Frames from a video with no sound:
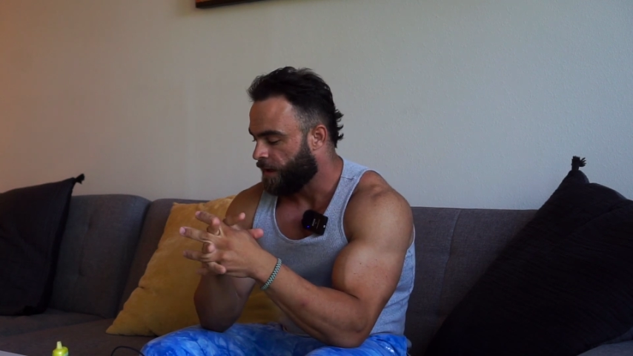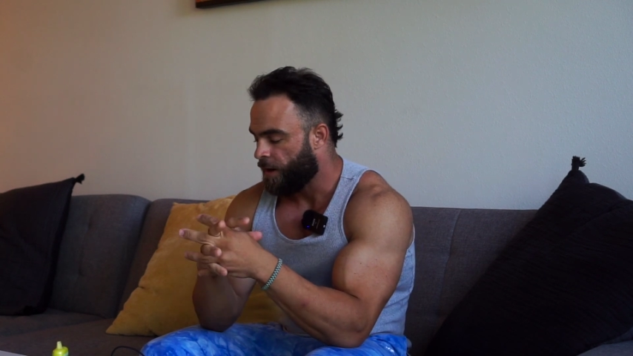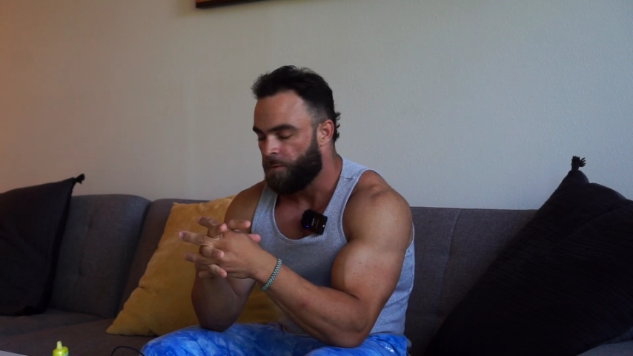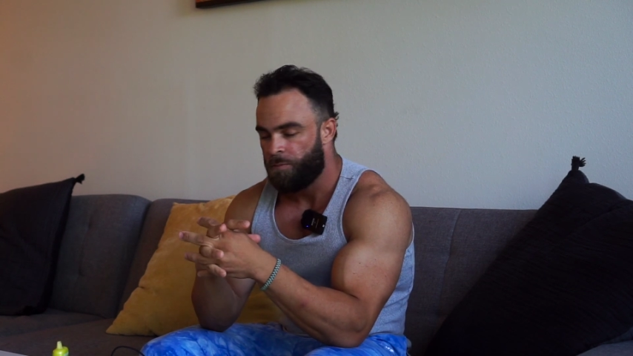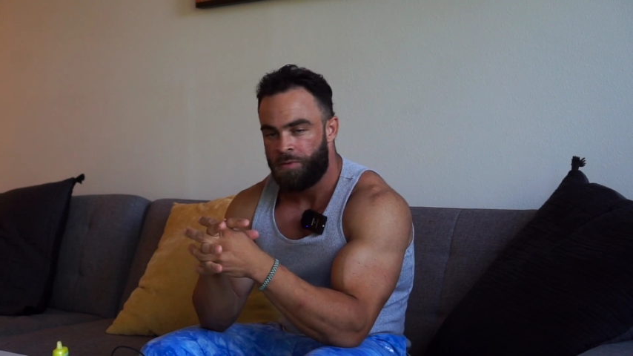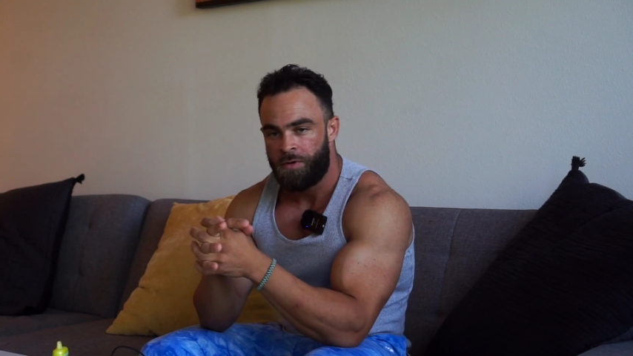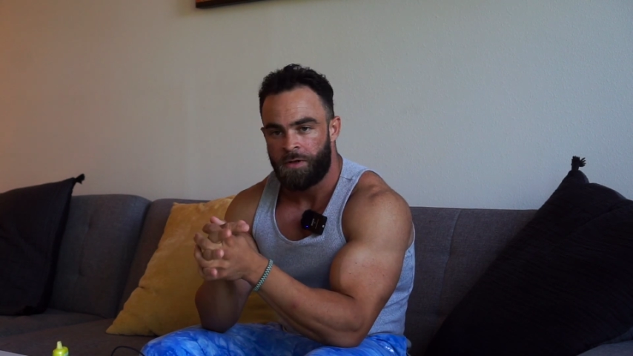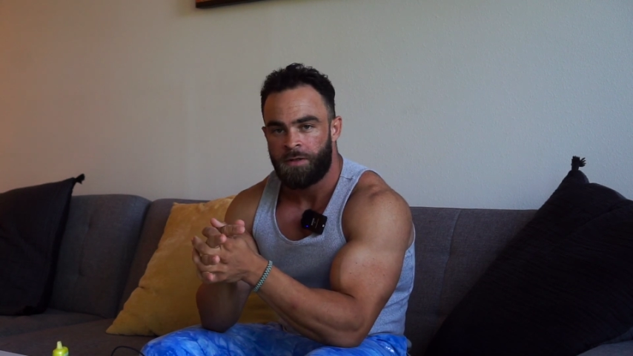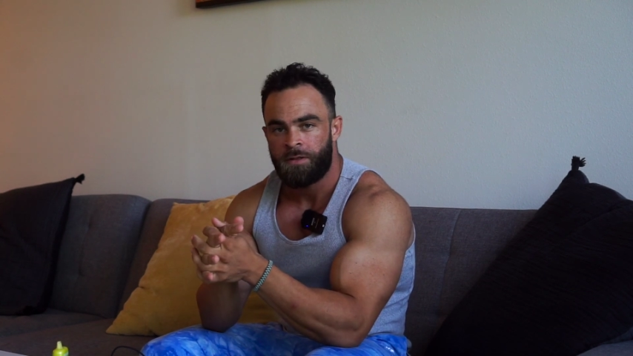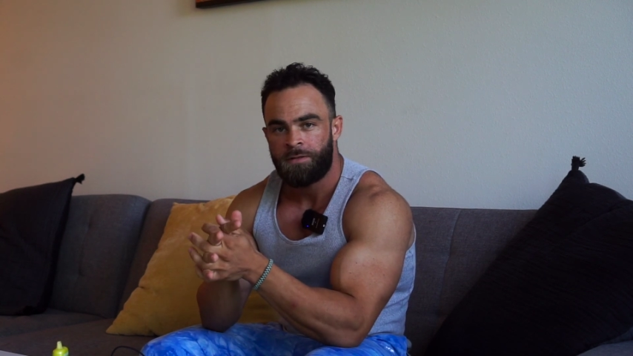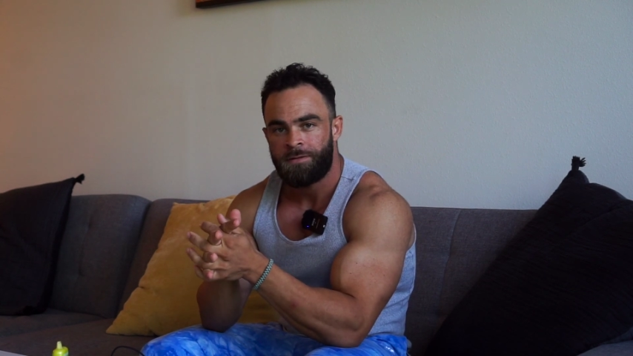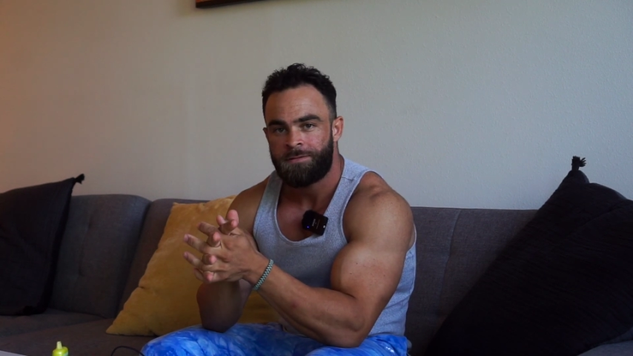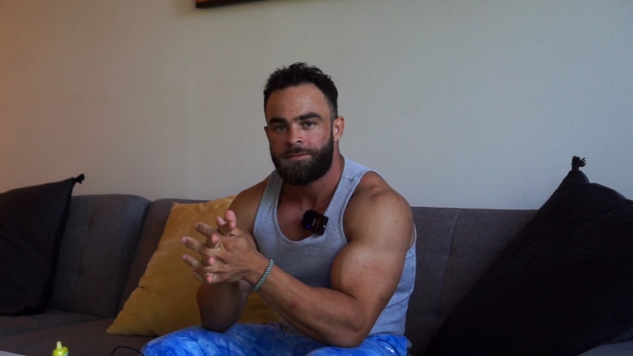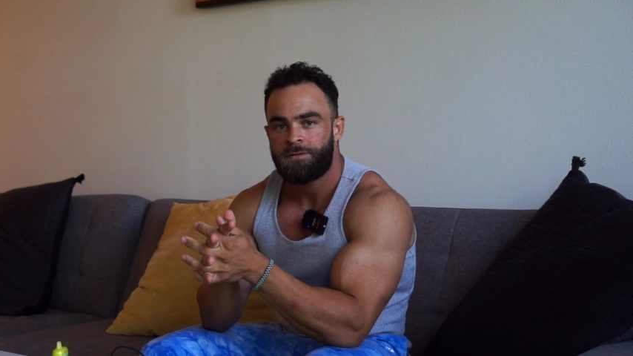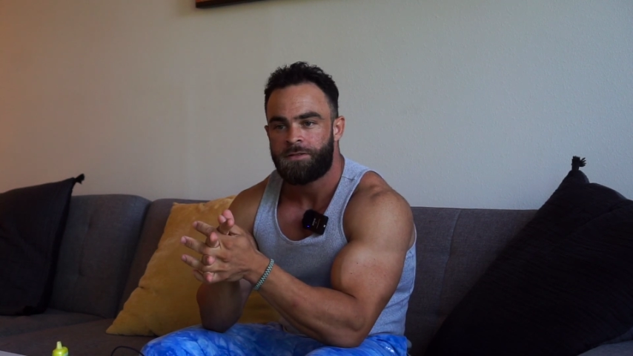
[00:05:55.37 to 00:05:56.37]
output
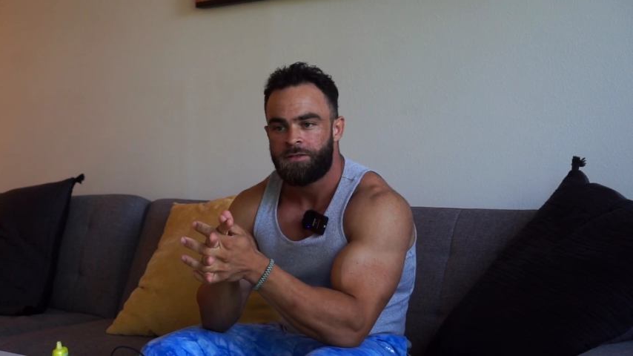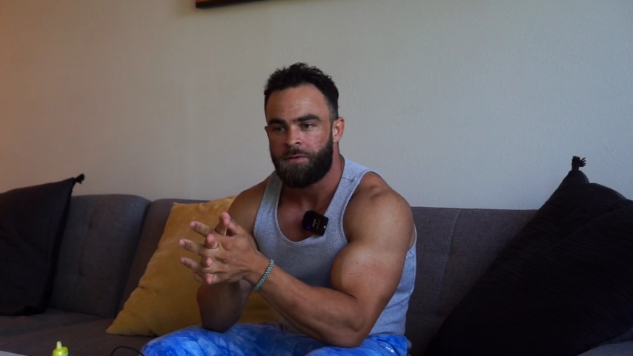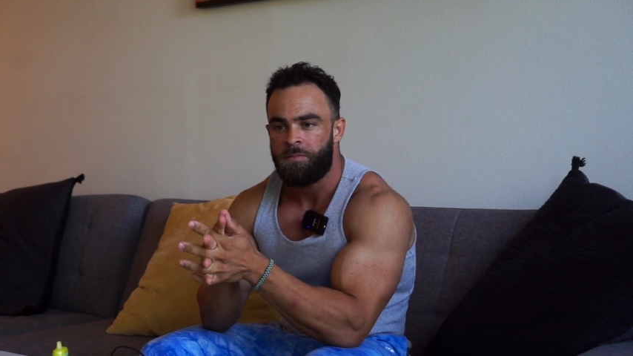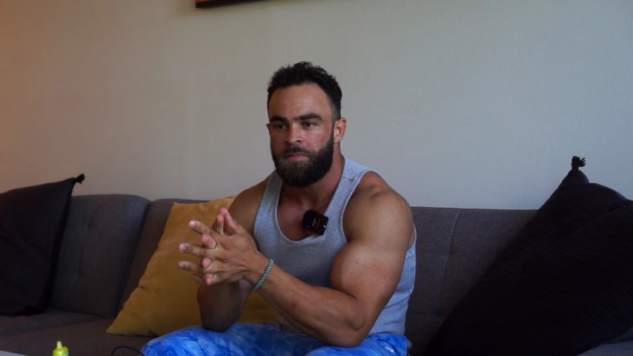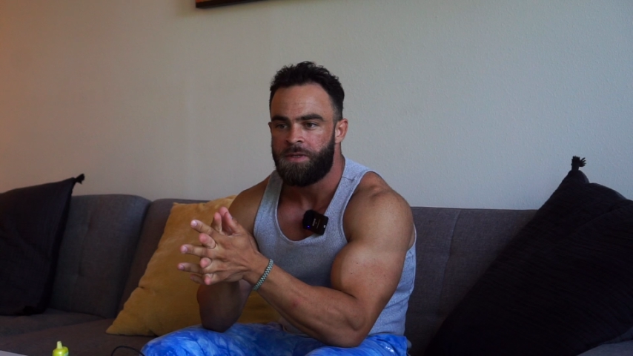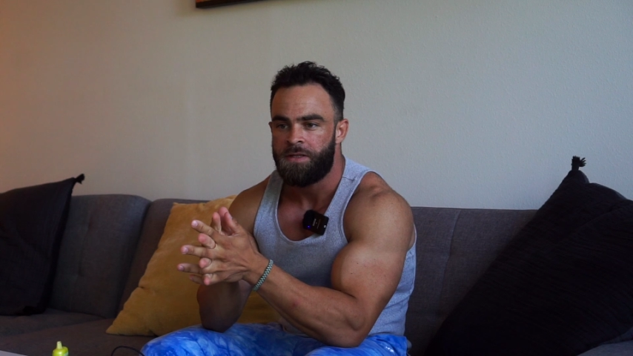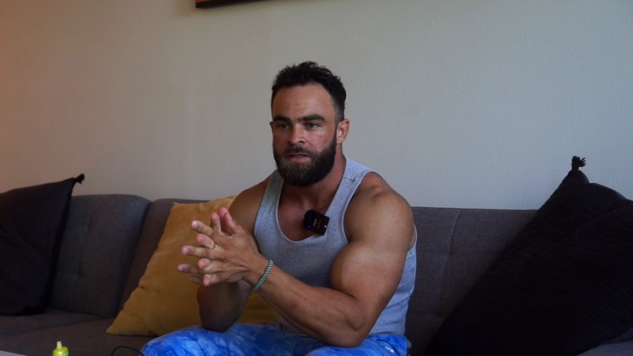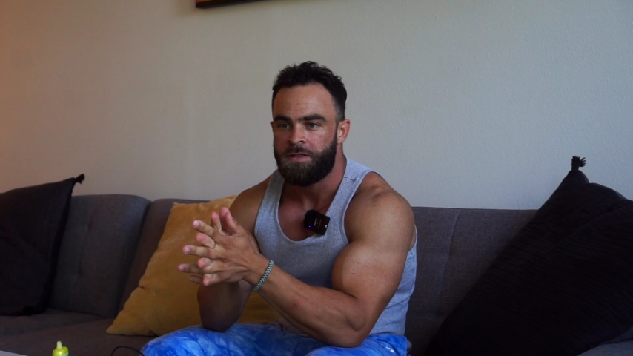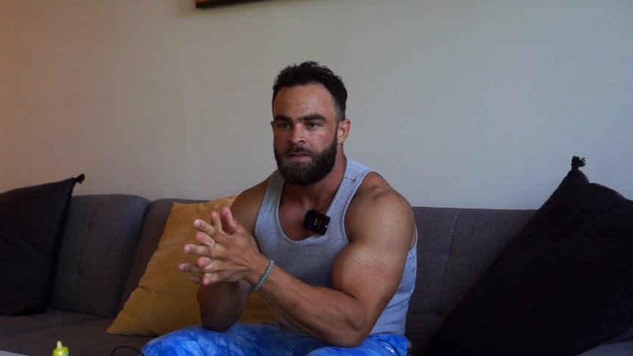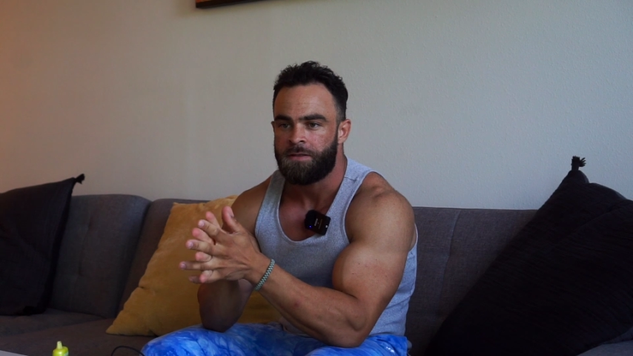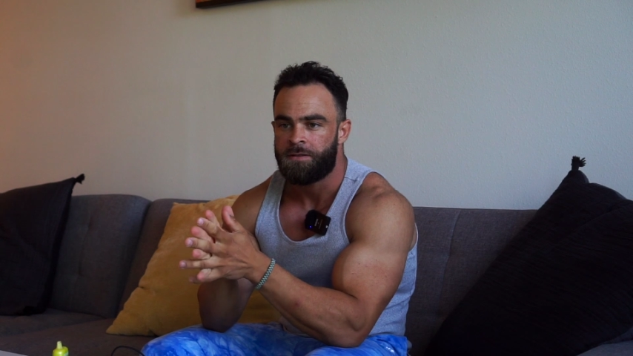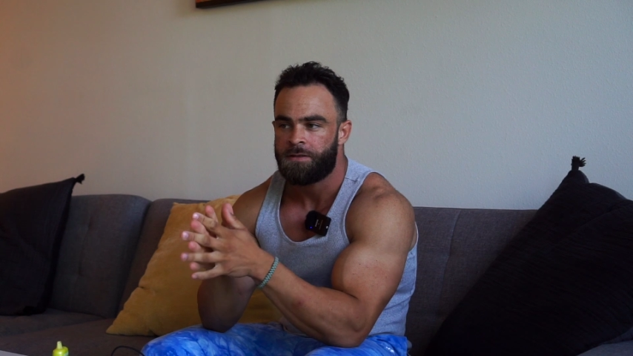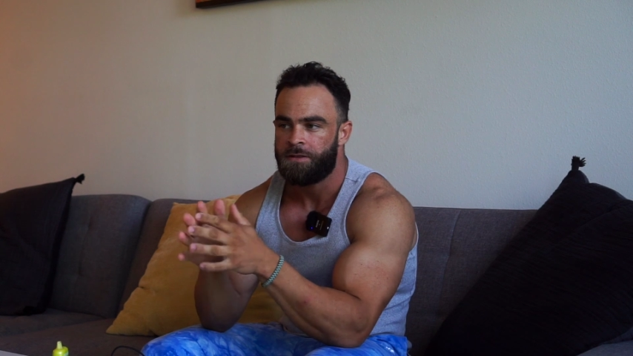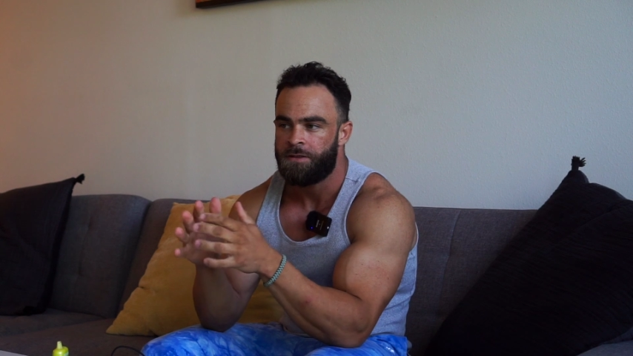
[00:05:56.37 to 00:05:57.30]
to be,